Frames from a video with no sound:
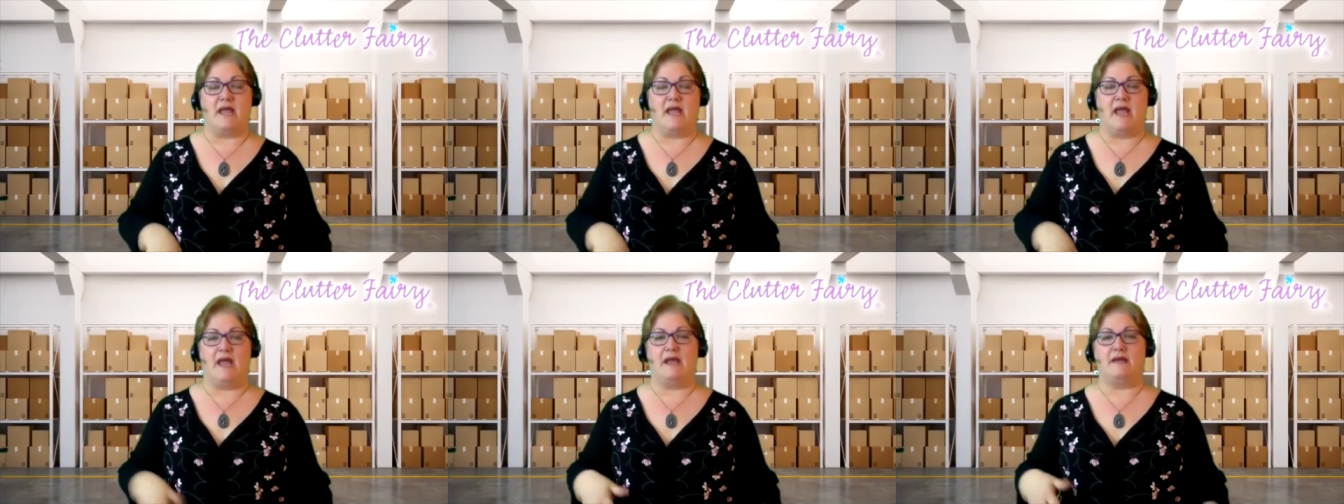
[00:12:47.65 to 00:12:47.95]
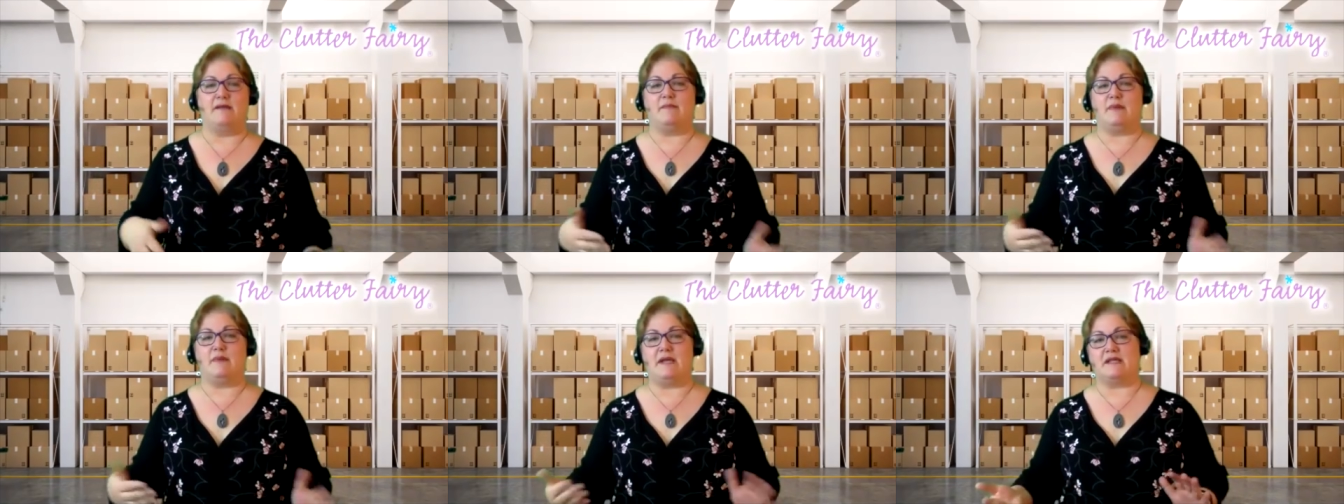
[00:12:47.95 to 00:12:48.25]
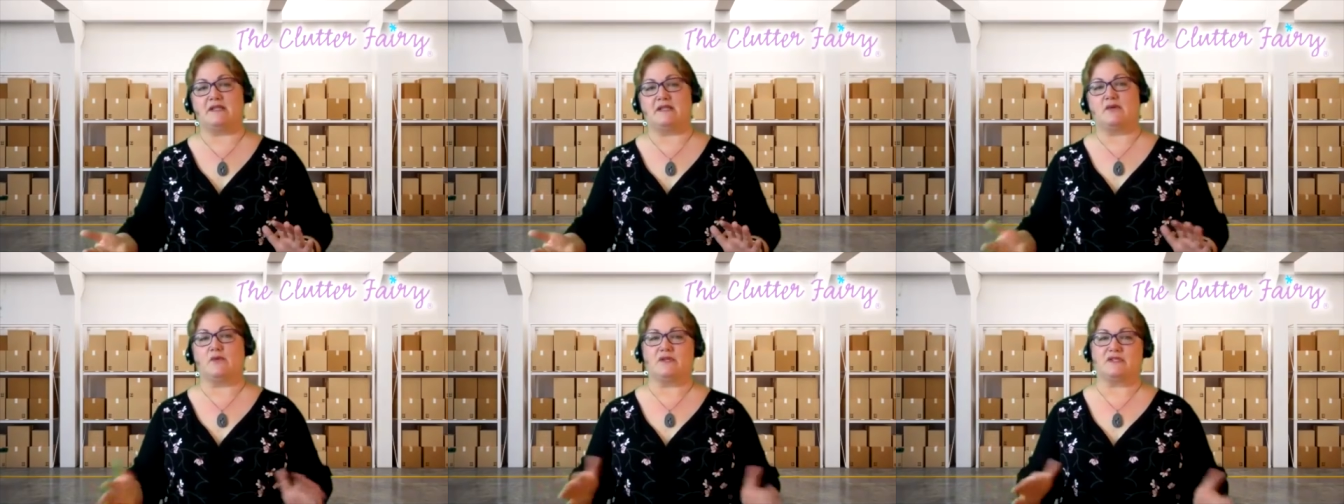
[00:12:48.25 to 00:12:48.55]
and be
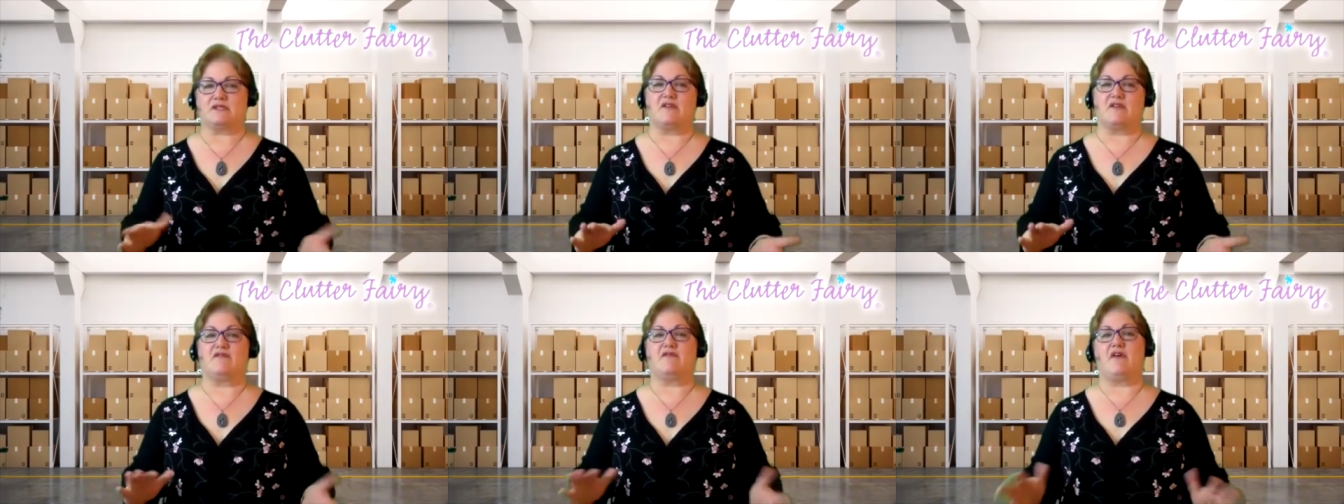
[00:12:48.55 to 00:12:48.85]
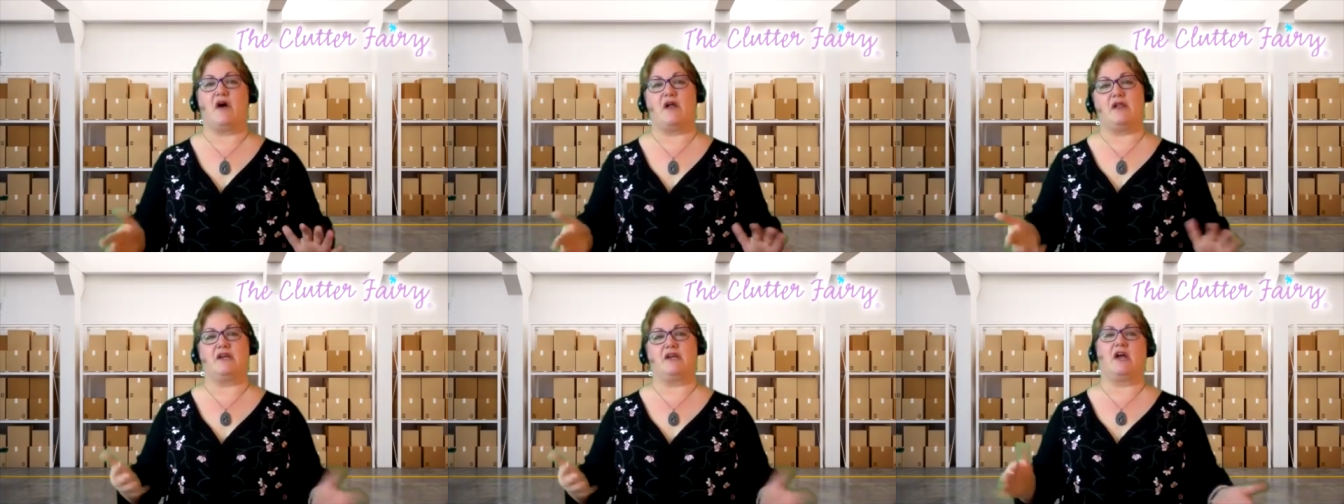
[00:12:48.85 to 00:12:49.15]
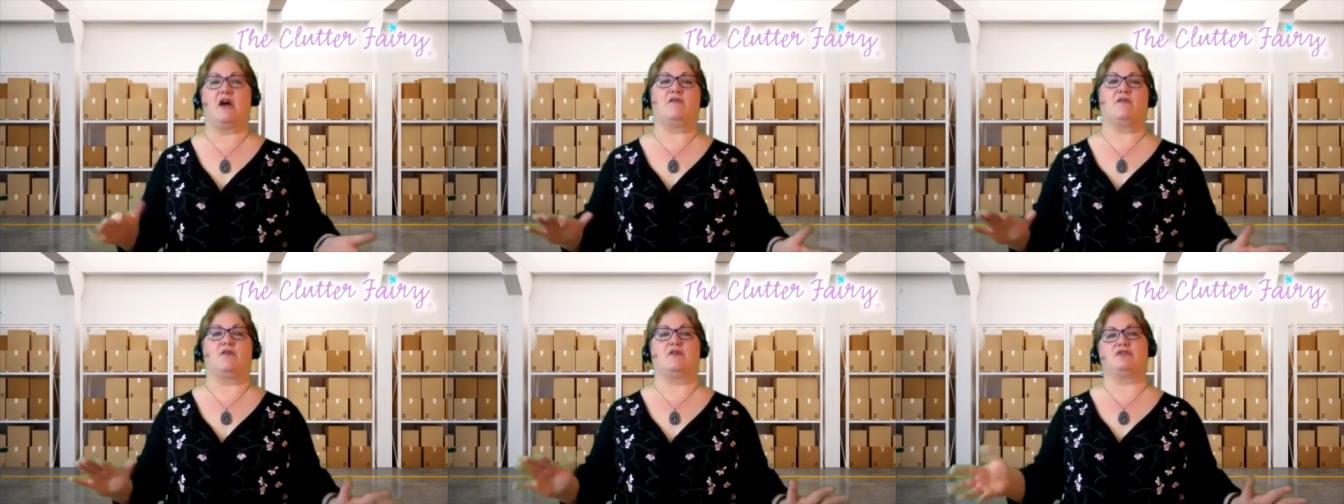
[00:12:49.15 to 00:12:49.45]
at the risk of falling
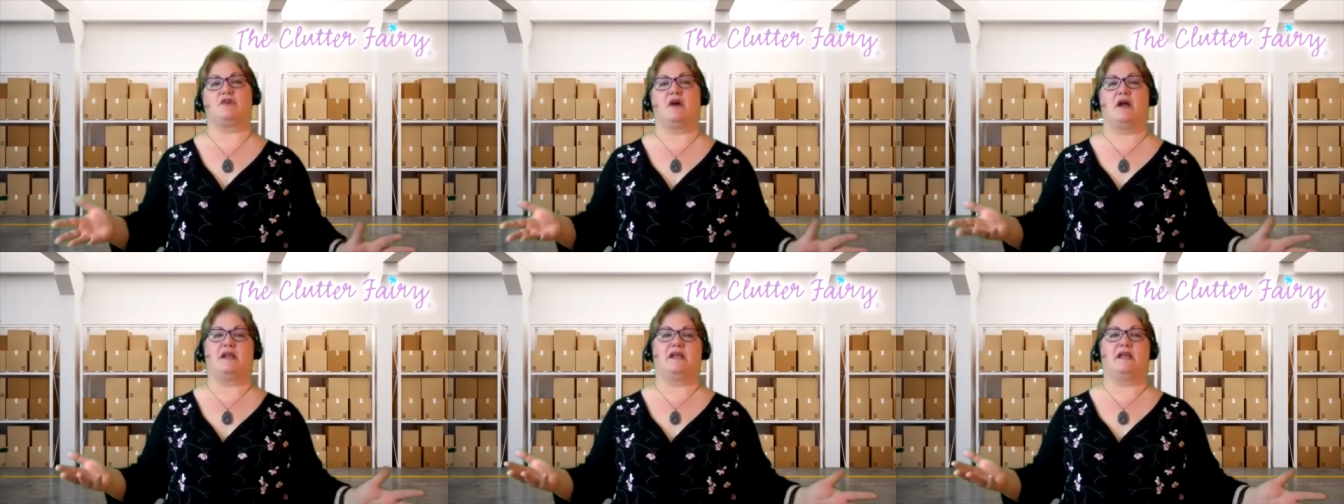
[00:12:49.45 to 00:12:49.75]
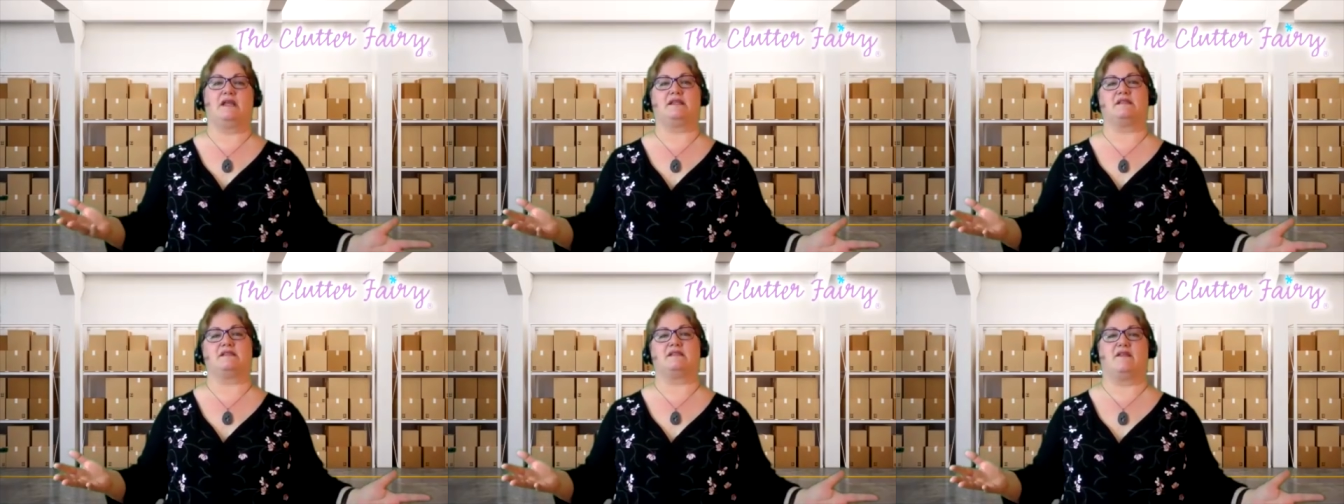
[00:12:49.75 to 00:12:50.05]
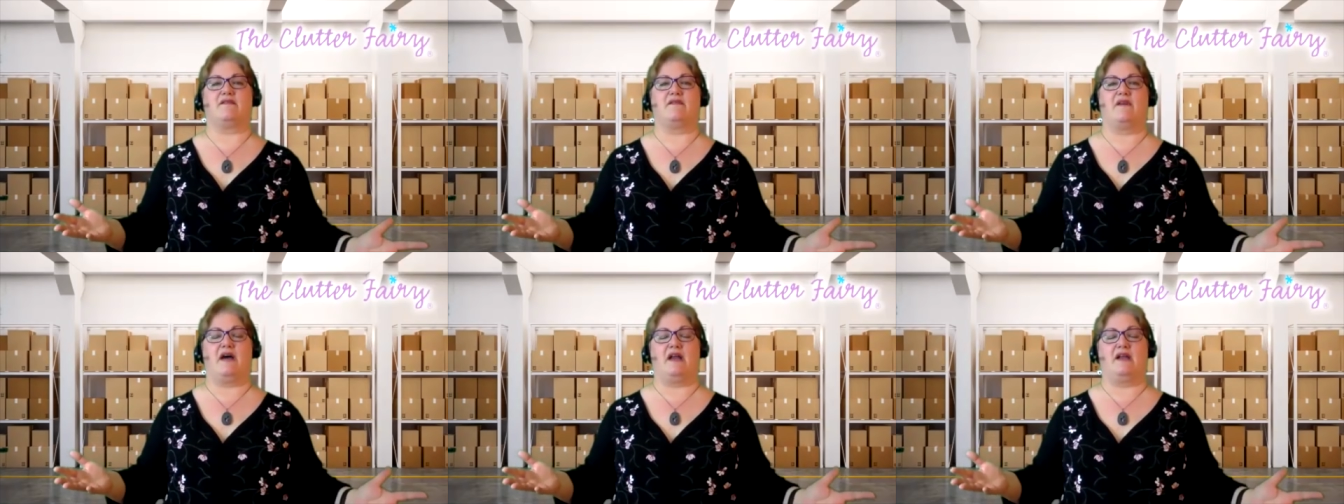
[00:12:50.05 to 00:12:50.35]
over trying to get the
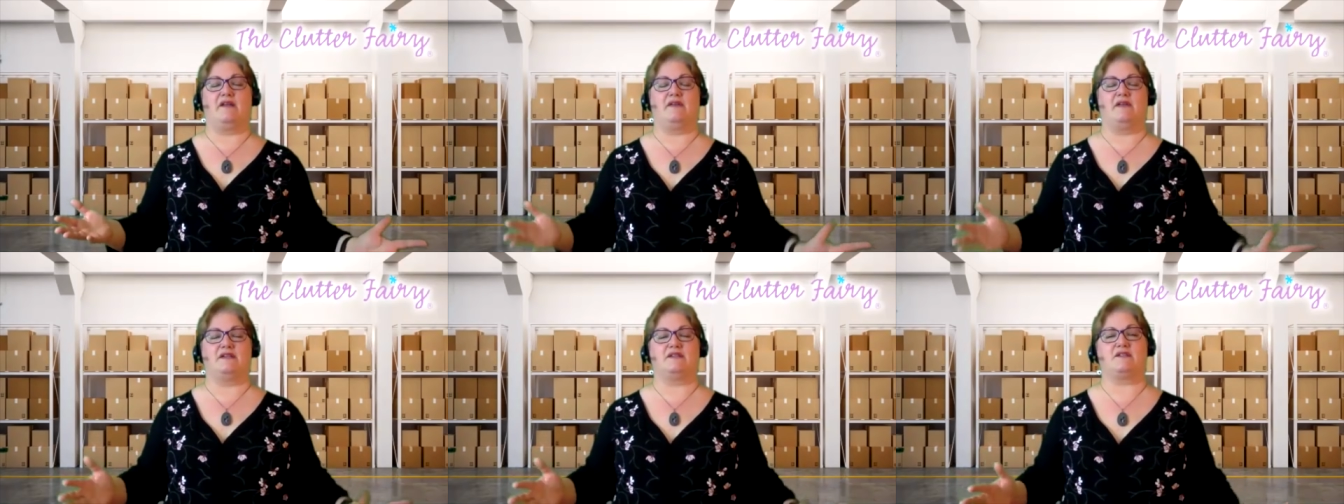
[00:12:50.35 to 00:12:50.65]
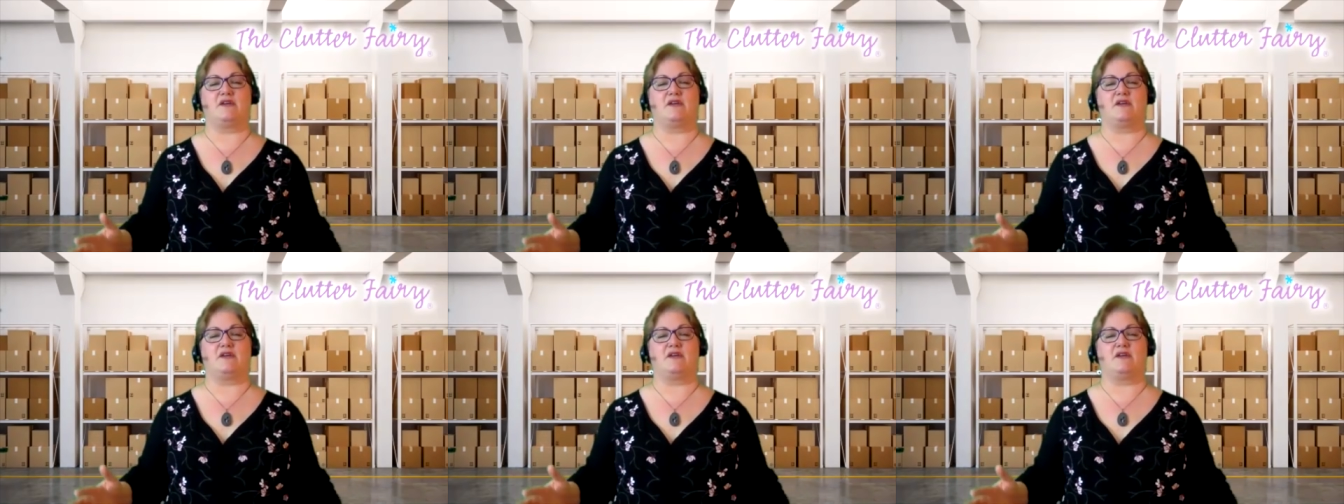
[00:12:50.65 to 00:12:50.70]
stuff out of it.